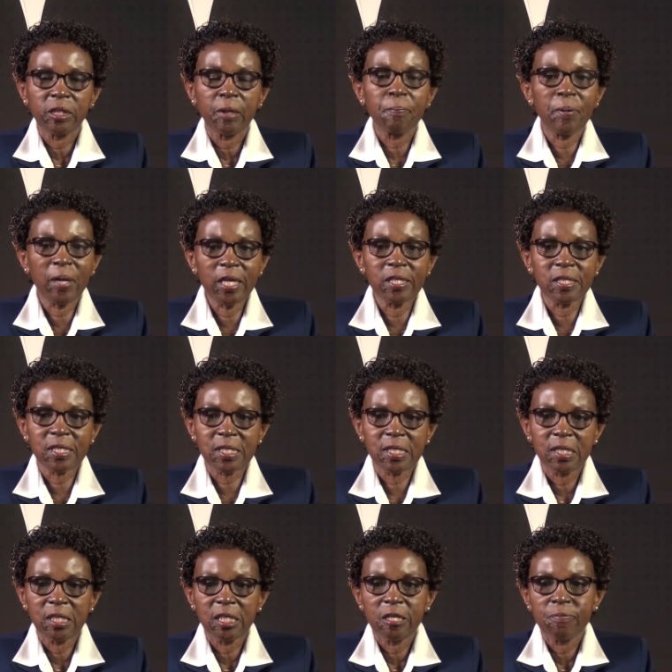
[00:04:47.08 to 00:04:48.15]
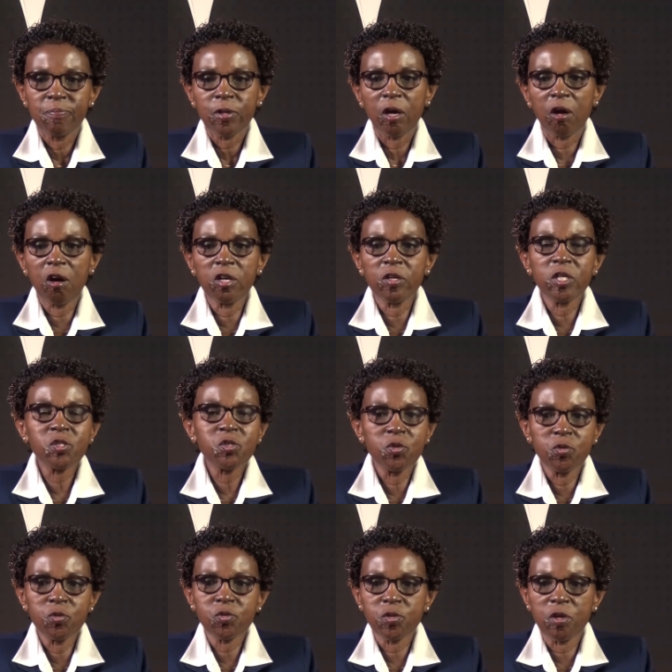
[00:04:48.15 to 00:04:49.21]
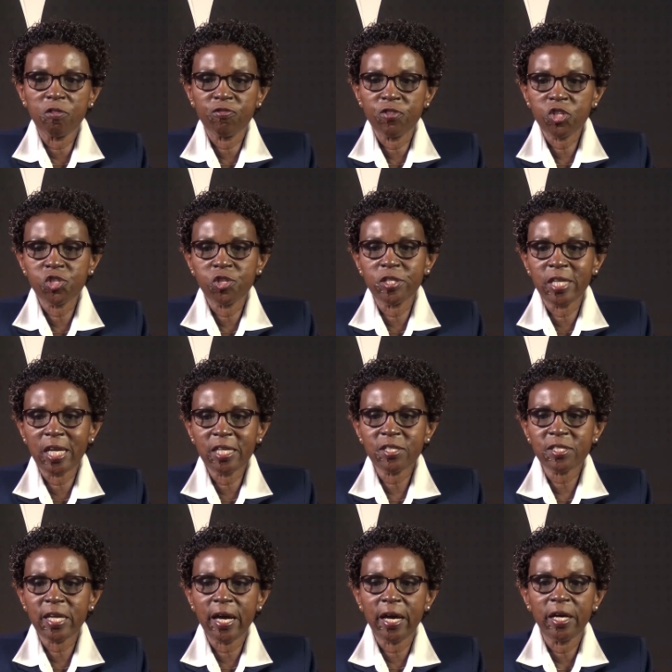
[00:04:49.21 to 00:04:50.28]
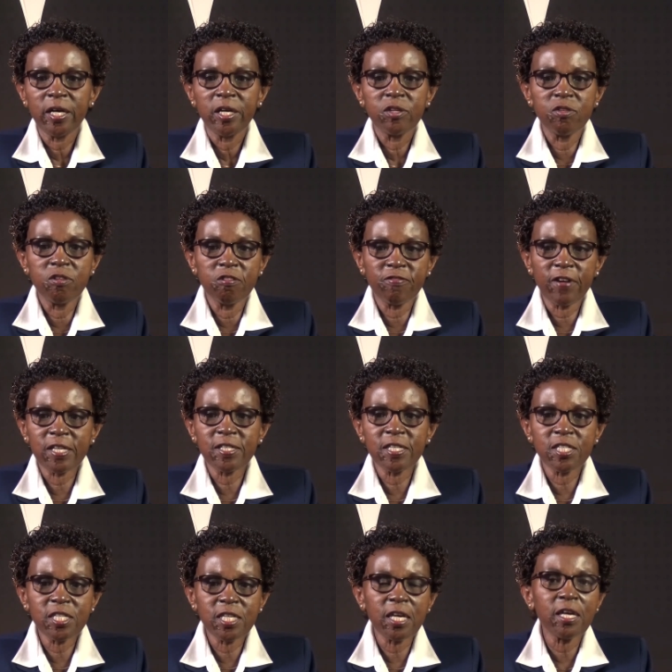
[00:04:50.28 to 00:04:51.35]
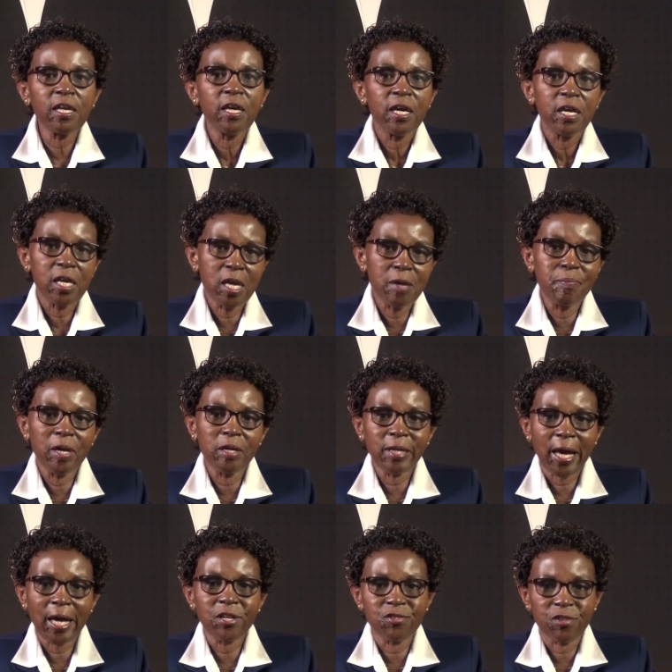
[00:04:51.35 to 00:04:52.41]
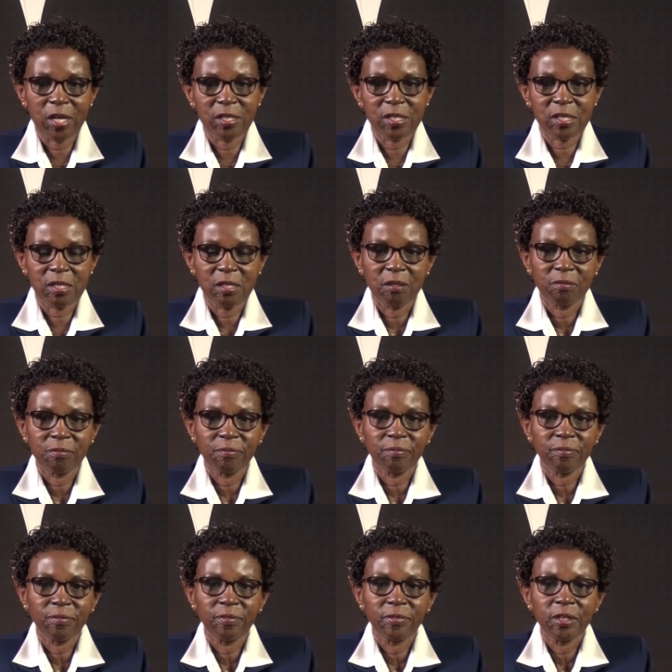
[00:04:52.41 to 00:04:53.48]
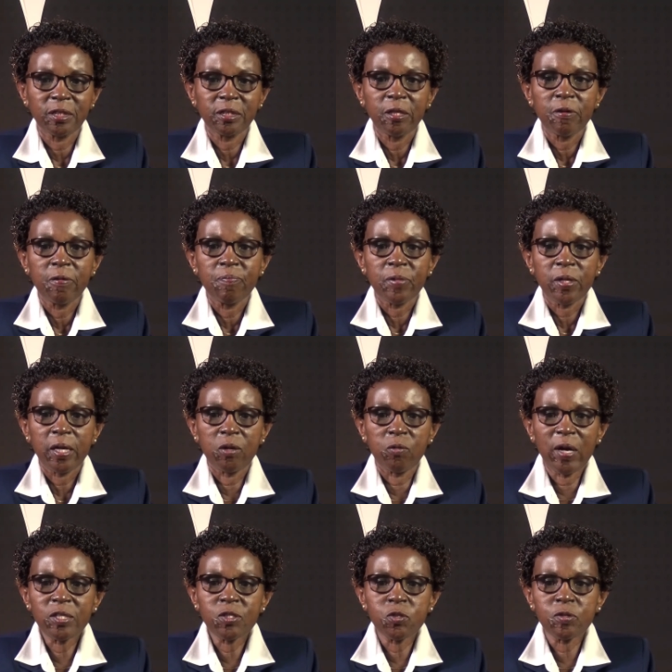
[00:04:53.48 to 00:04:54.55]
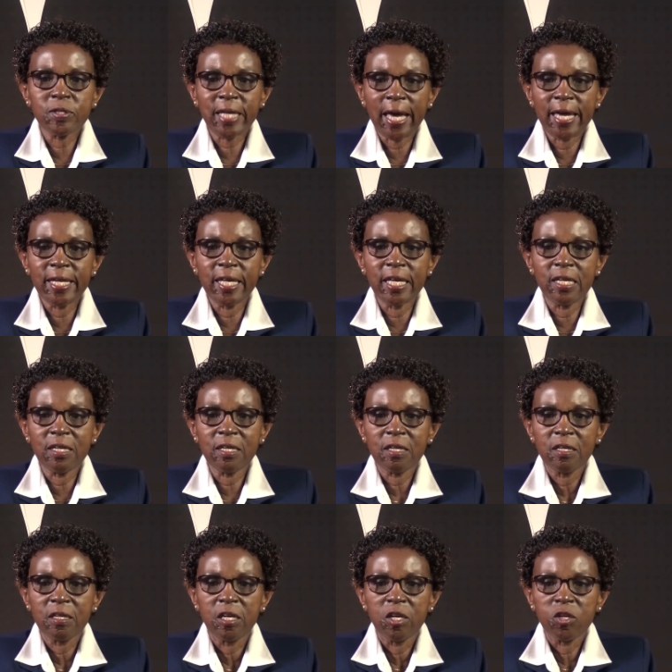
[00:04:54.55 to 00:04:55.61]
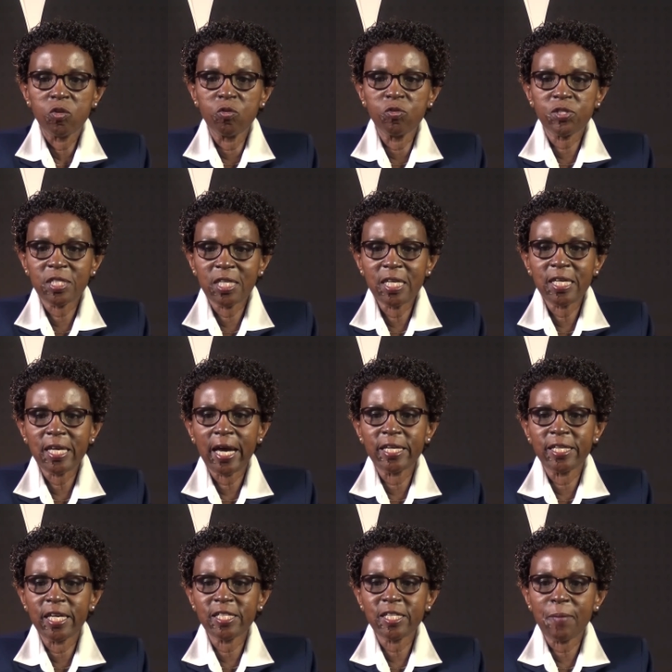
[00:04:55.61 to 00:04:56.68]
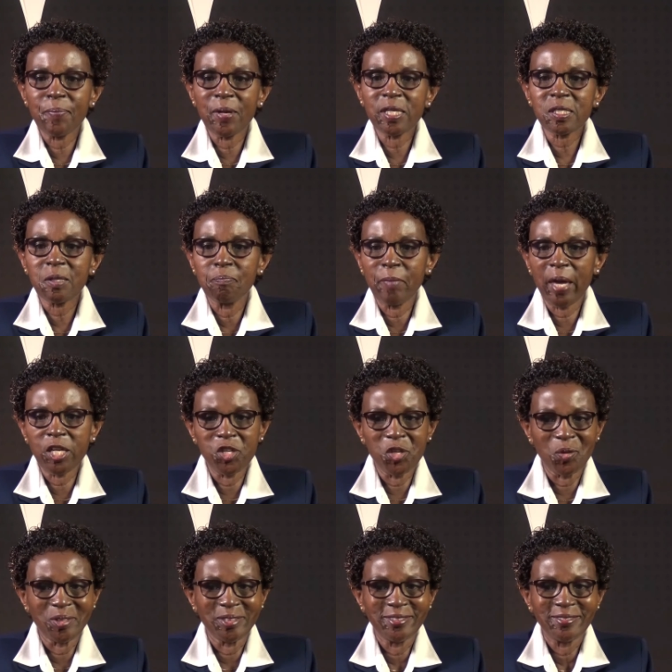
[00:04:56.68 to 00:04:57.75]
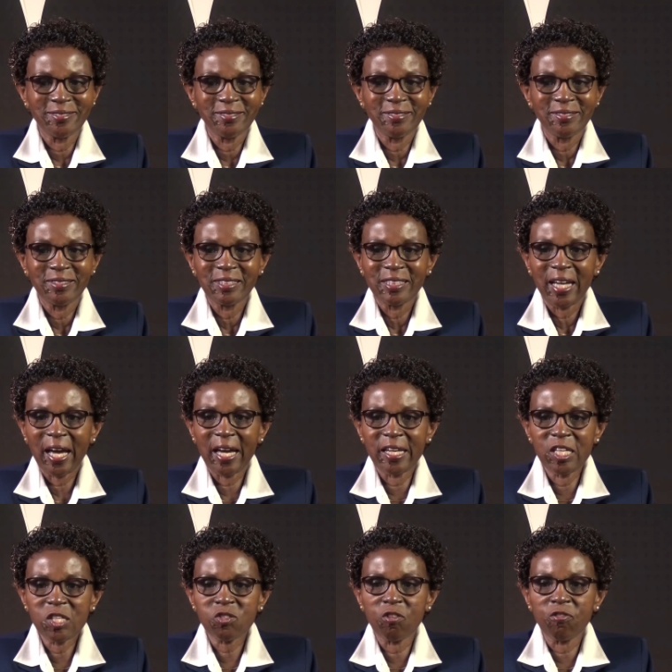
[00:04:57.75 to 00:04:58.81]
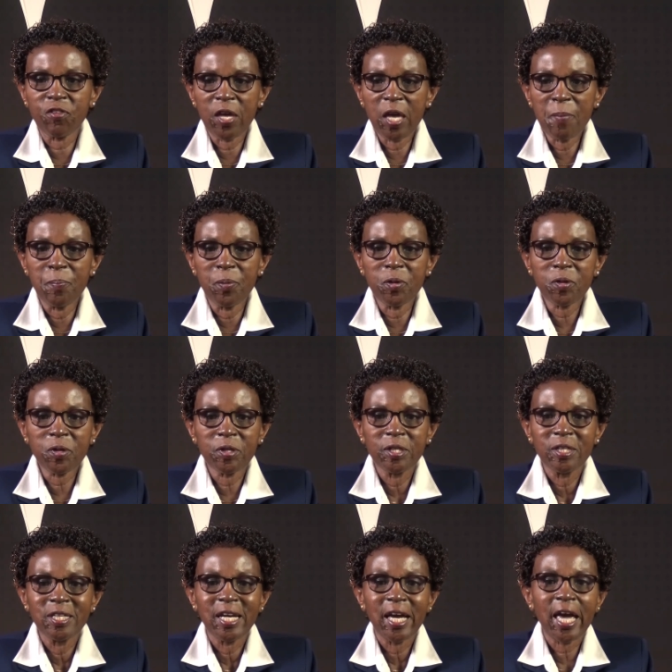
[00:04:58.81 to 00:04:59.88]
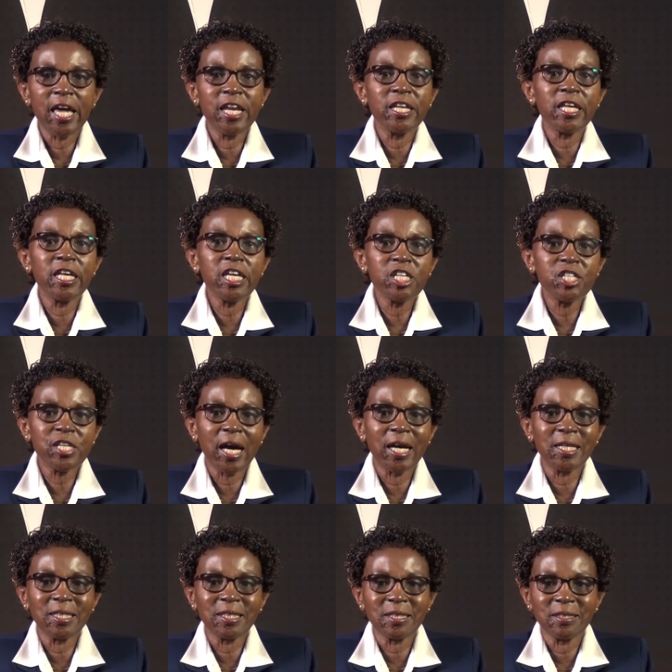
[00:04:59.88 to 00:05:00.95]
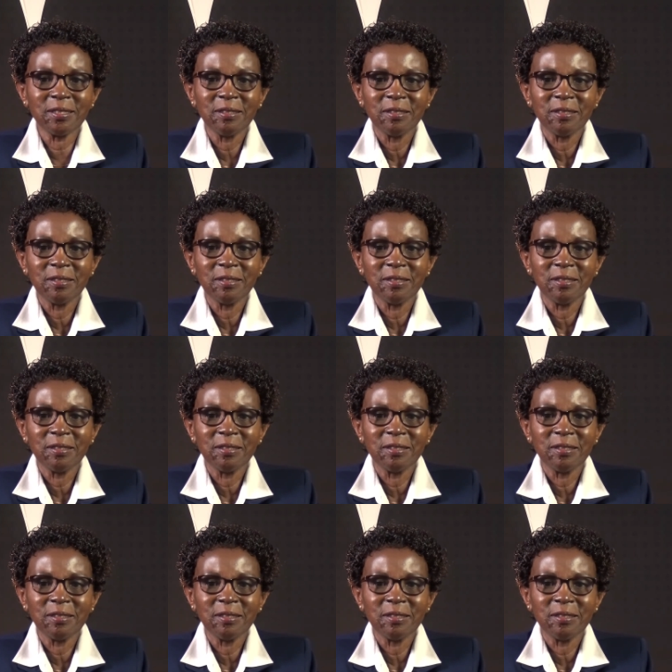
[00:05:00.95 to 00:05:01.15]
Please, always use your official Daystar University email address. And once you sign in, you see a database menu, a list of ebook and e-journal